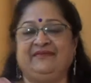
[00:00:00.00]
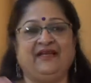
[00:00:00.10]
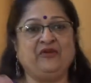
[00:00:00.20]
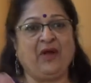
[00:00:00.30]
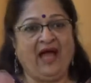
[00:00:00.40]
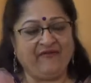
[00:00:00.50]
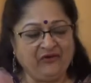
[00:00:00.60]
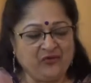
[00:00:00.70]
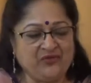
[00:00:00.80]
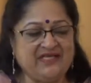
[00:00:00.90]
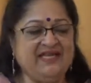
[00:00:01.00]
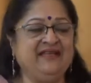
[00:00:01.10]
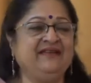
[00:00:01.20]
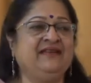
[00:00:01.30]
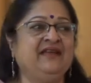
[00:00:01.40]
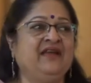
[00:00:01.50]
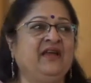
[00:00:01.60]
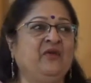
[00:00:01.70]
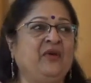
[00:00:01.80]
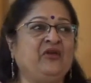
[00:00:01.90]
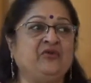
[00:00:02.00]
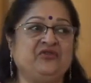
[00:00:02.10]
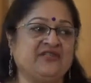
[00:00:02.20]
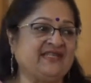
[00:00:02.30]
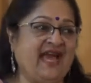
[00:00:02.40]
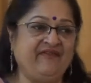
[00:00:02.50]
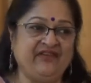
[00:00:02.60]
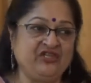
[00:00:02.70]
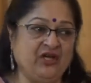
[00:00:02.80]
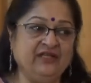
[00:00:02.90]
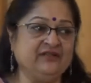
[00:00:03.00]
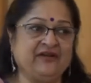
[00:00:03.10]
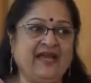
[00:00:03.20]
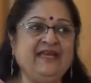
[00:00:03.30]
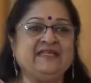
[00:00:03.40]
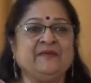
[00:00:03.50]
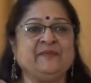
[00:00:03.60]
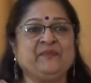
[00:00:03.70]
and you have a routine where you just have each other, right?